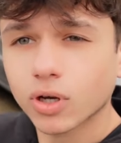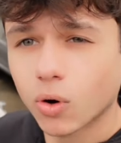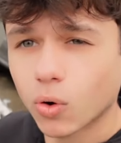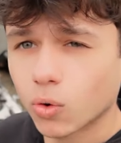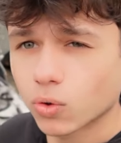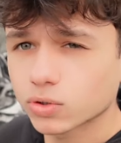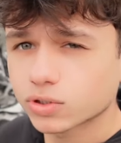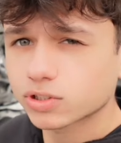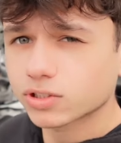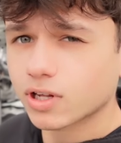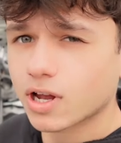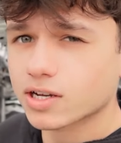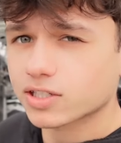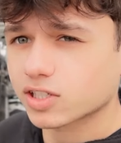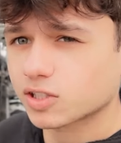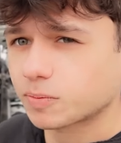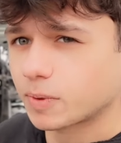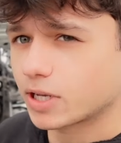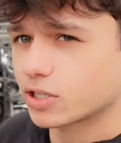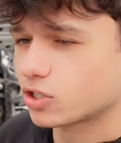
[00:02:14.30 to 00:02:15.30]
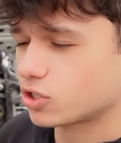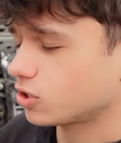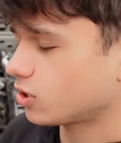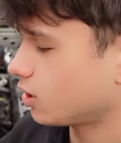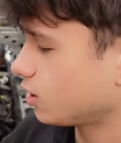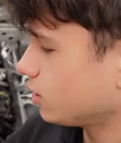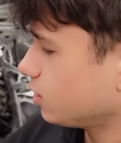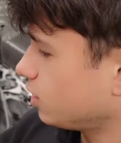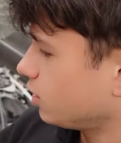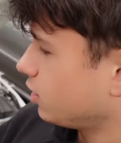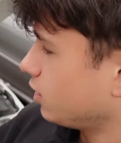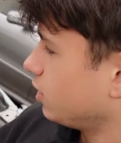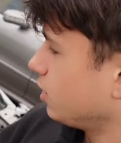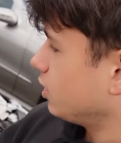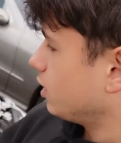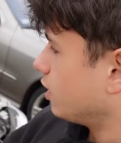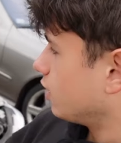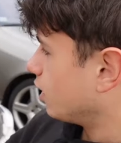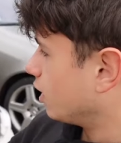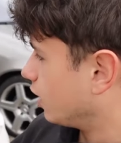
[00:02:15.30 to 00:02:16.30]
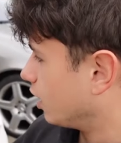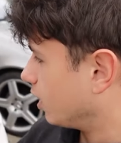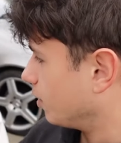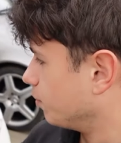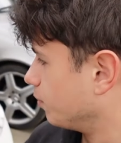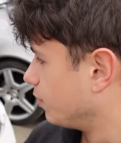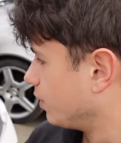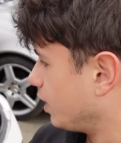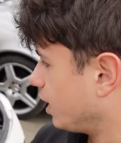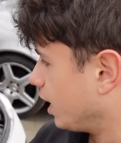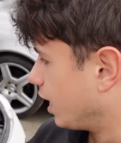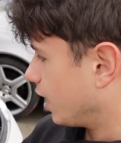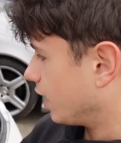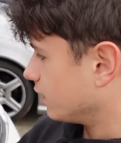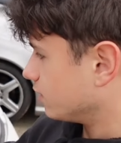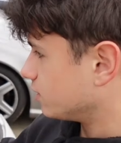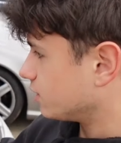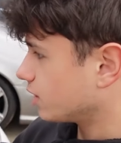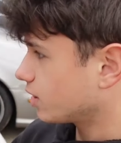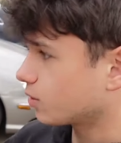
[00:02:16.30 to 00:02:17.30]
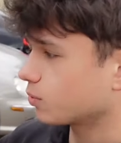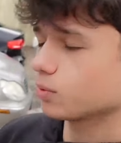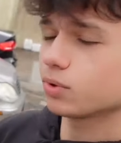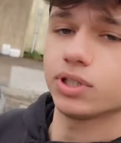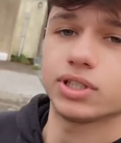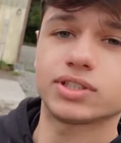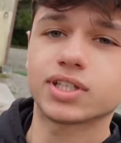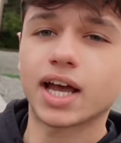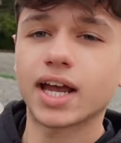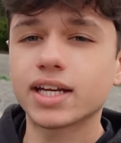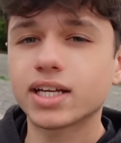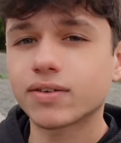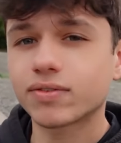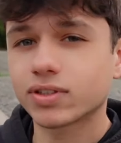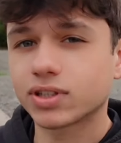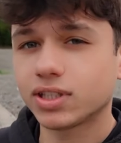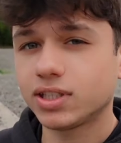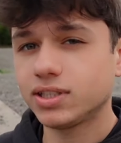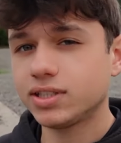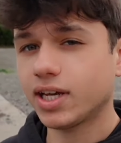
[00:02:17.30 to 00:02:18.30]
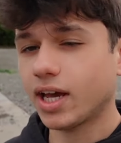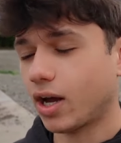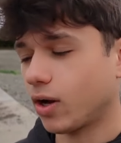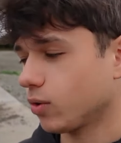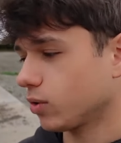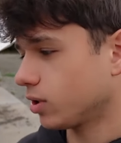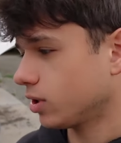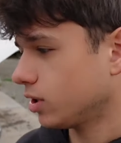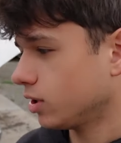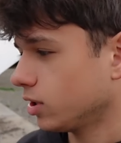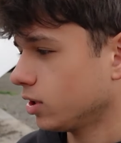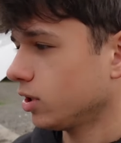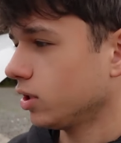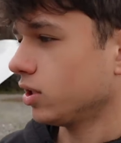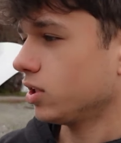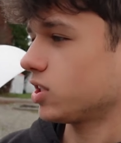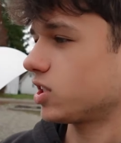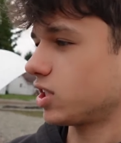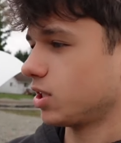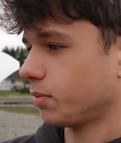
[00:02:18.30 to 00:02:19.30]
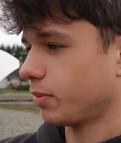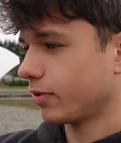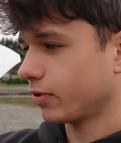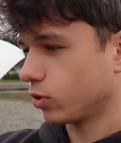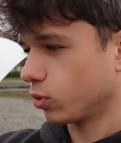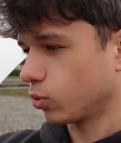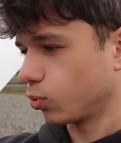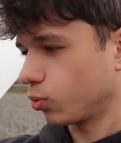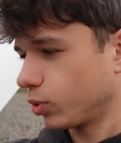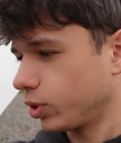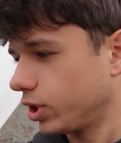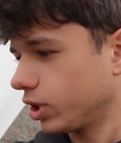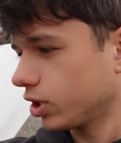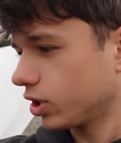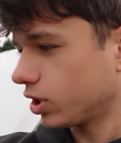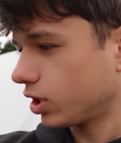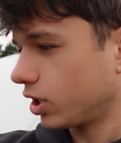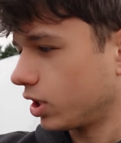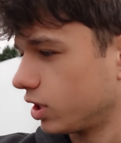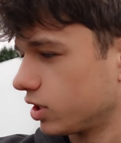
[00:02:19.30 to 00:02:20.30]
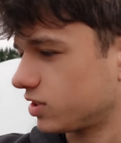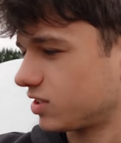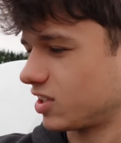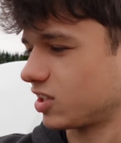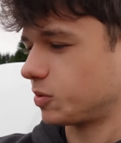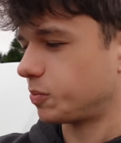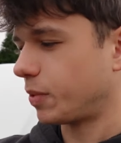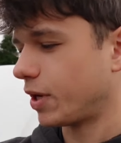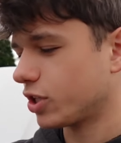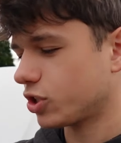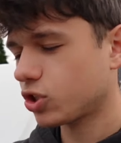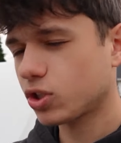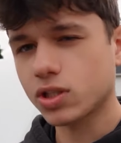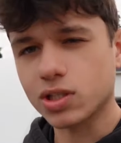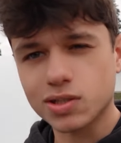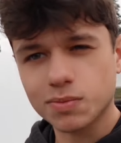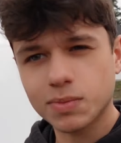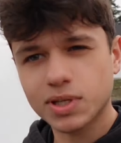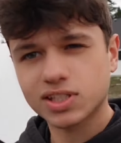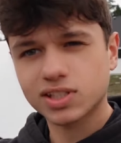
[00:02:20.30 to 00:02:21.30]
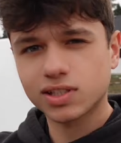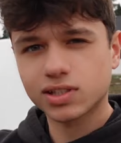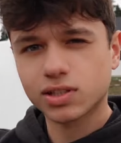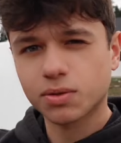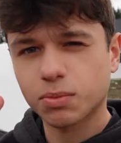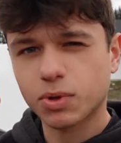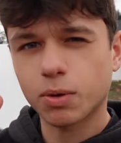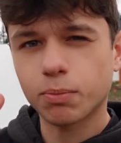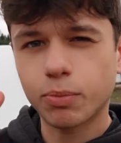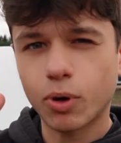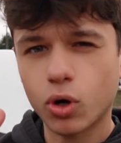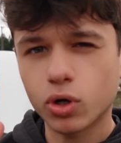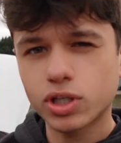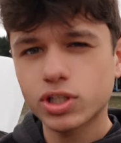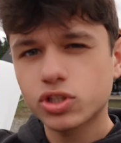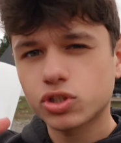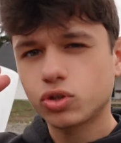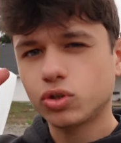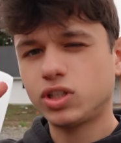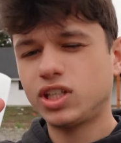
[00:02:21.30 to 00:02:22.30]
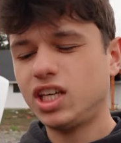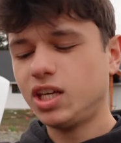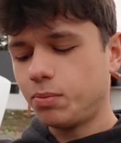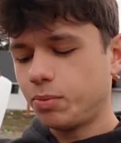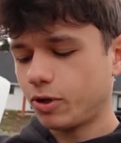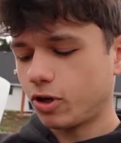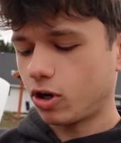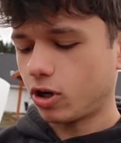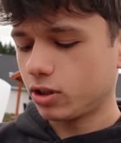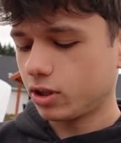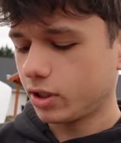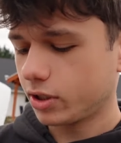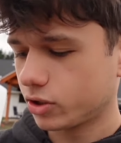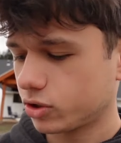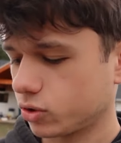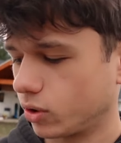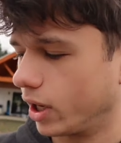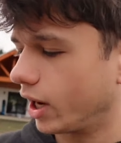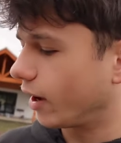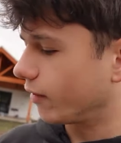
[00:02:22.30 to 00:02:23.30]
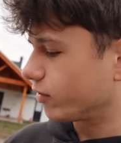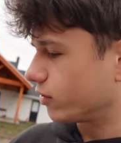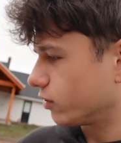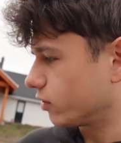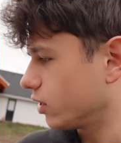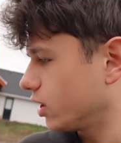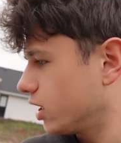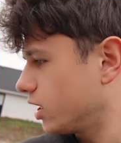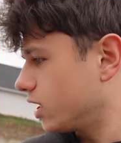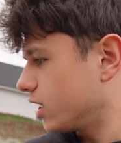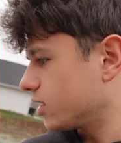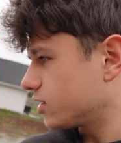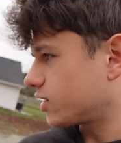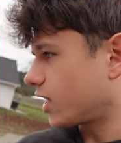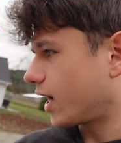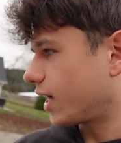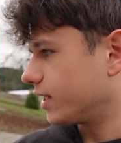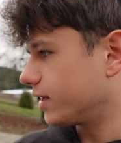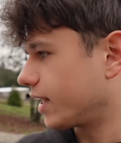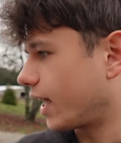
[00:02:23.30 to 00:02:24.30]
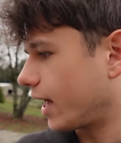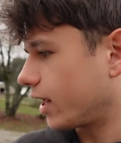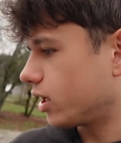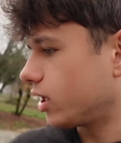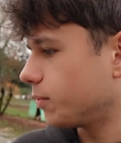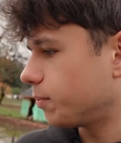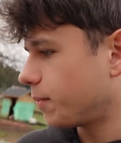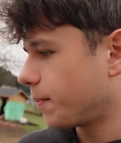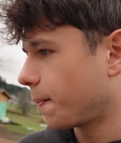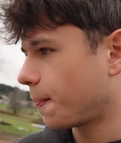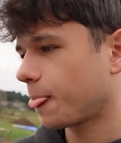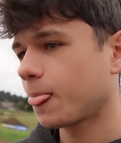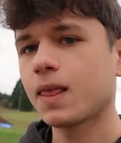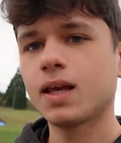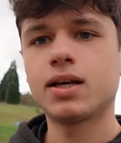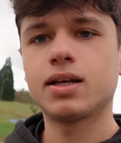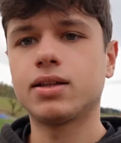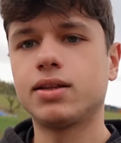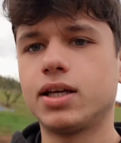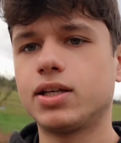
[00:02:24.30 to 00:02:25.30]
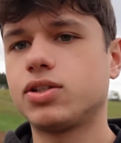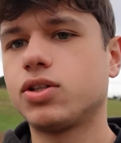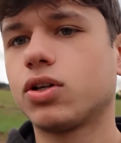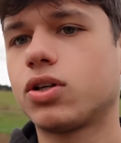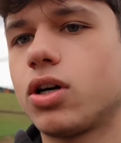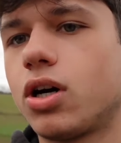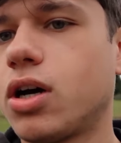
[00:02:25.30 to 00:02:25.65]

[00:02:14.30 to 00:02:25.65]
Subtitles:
the old stock suspension on, and didn't really tighten everything down. Some of the rear suspension is missing some components to keep it on there, so I have to tighten that up. They took